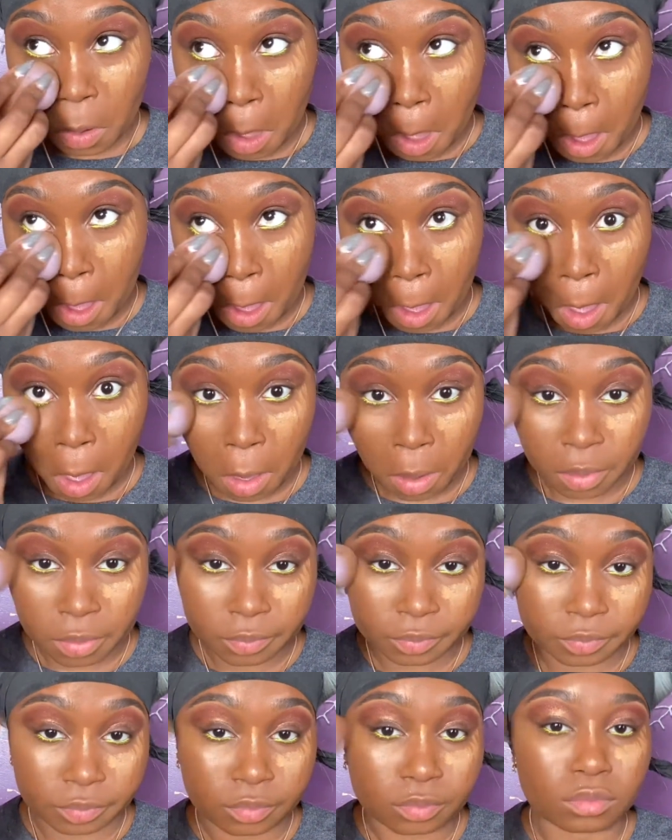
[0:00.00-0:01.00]
I say that
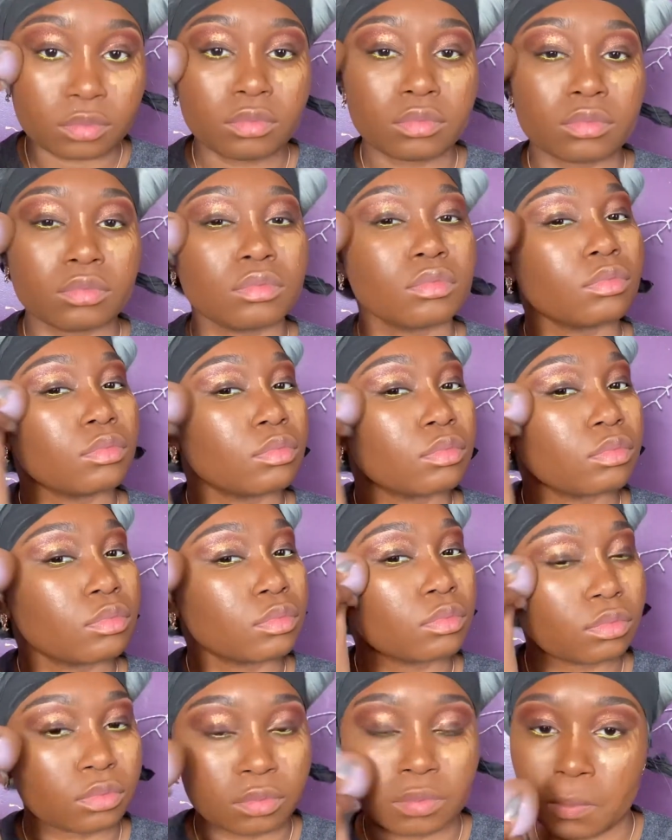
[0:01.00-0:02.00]
this part really is
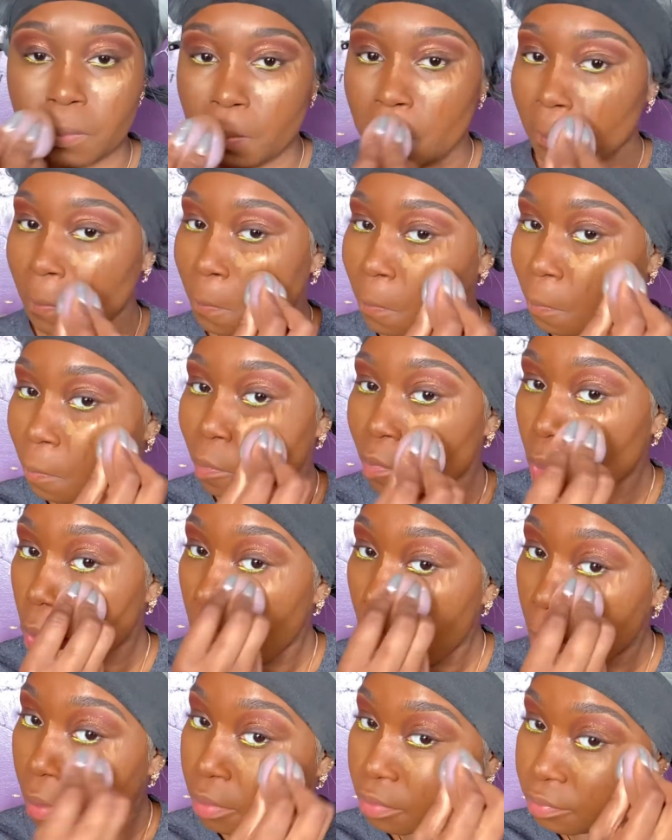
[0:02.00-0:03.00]
important because
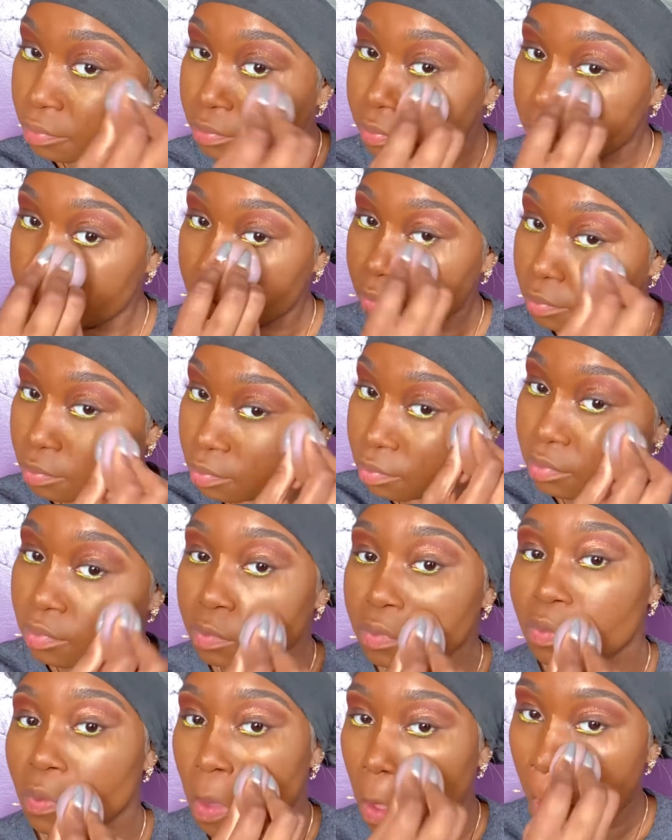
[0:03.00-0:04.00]
if
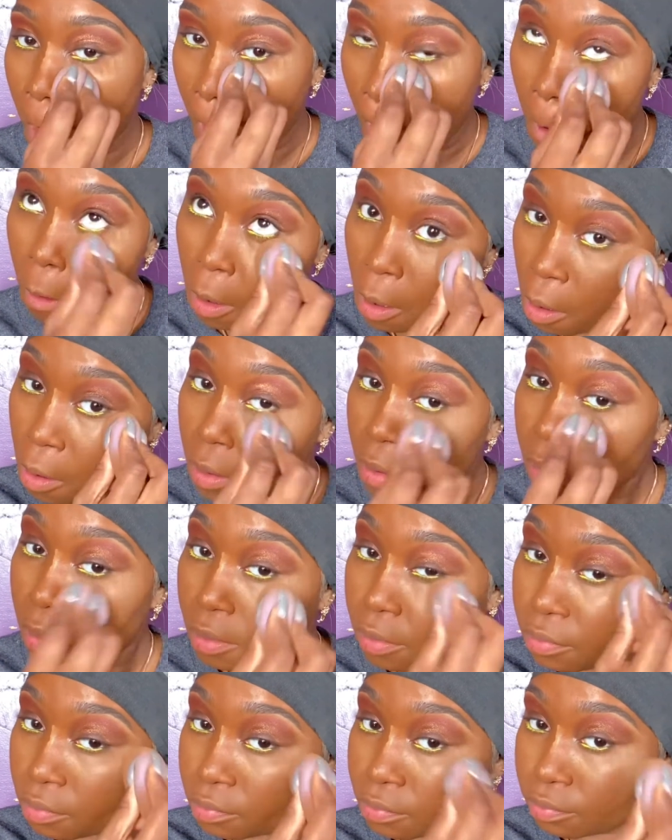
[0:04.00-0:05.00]
you do not blend
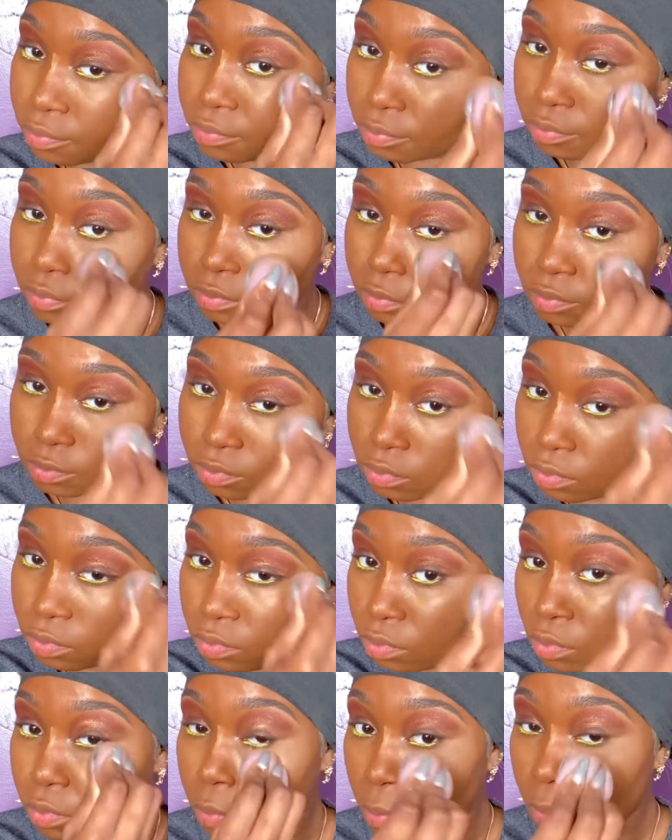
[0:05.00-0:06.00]
out your
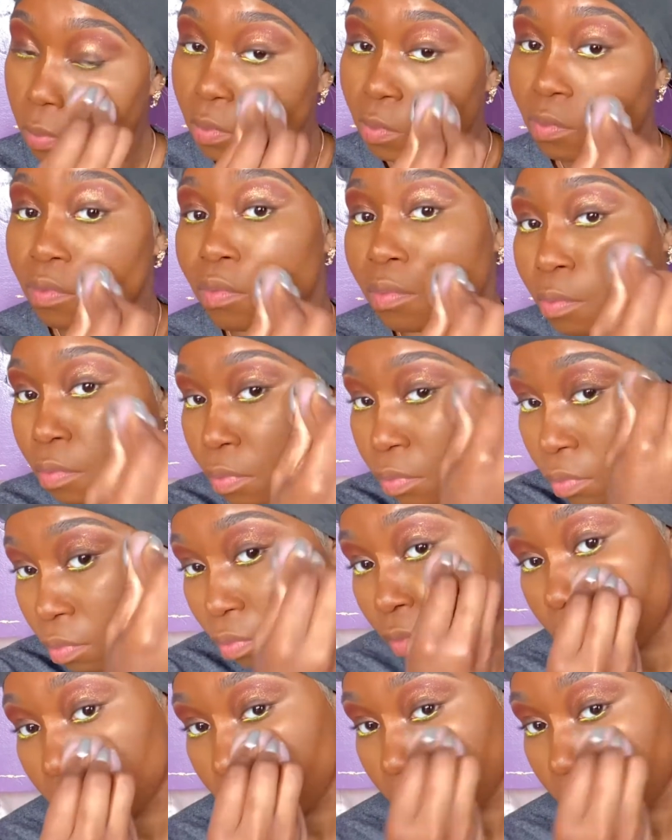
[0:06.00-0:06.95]
concealer properly,